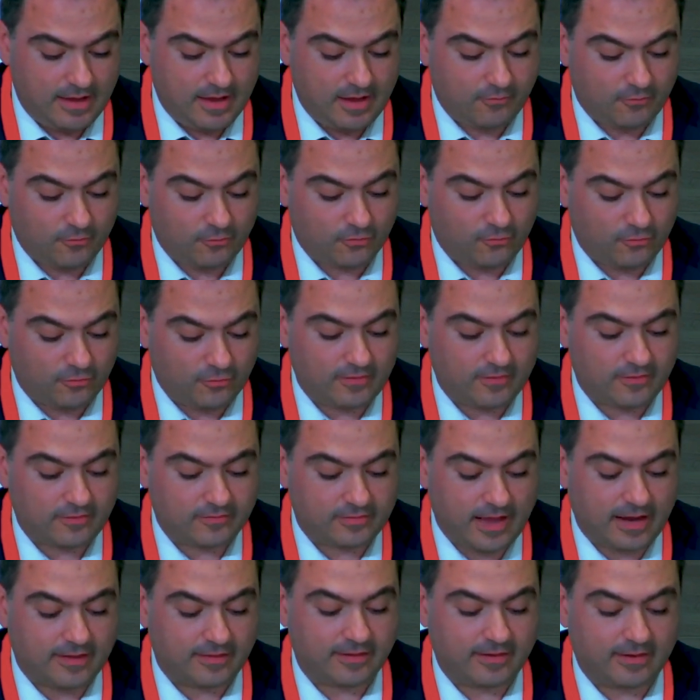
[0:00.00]
was considered
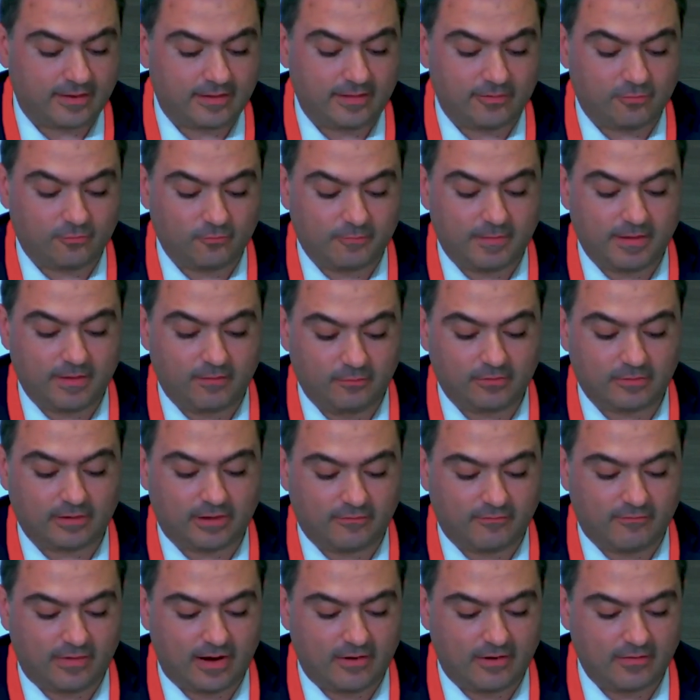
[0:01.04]
technically to be
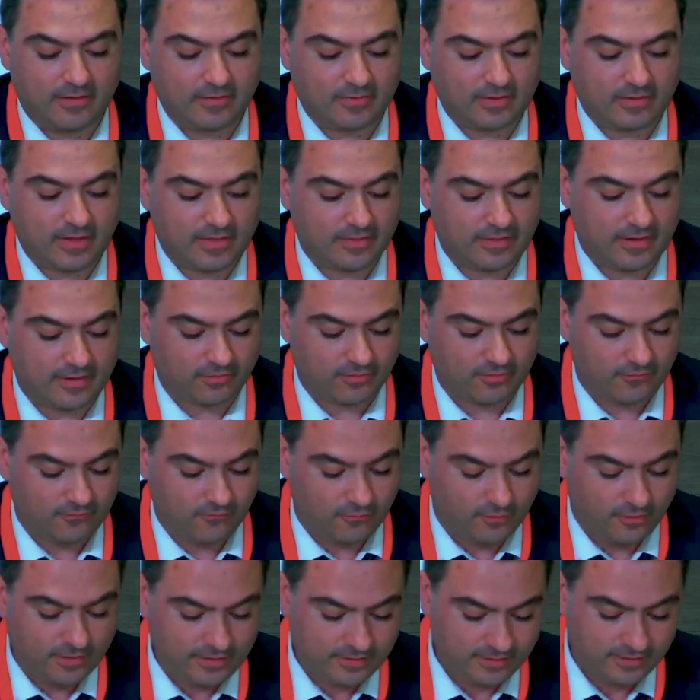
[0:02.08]
ultra-vires and thus
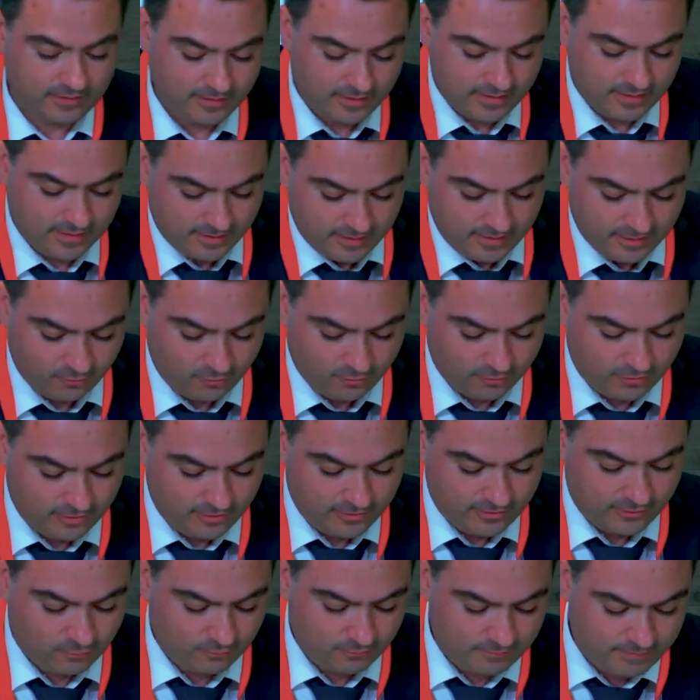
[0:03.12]
void, is
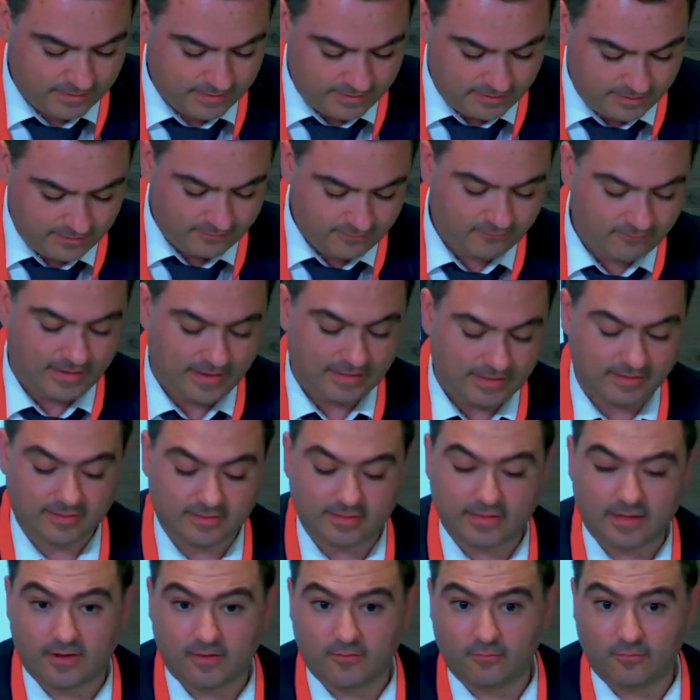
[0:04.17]
considered to be valid
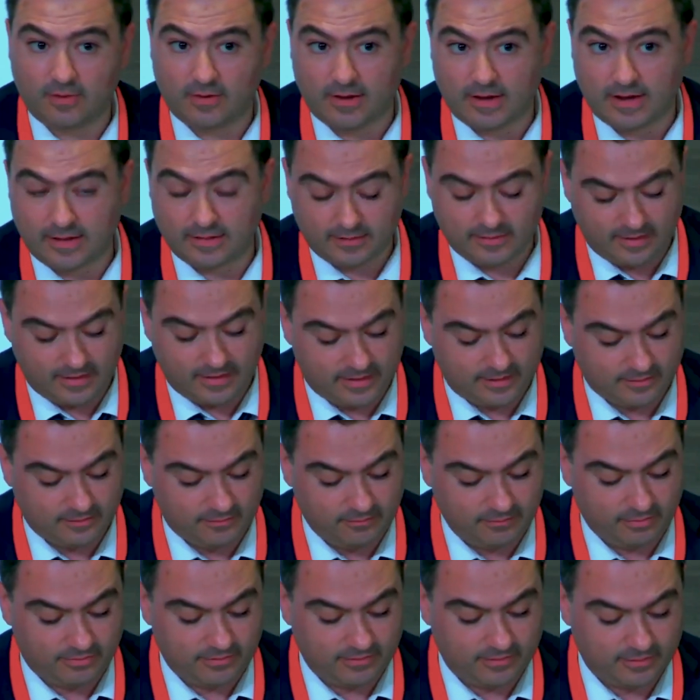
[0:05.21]
now under
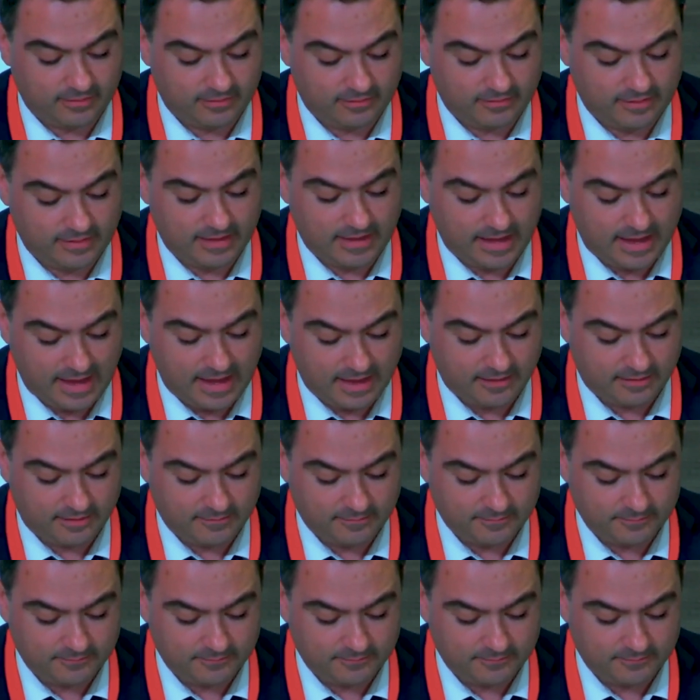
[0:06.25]
Article 33A.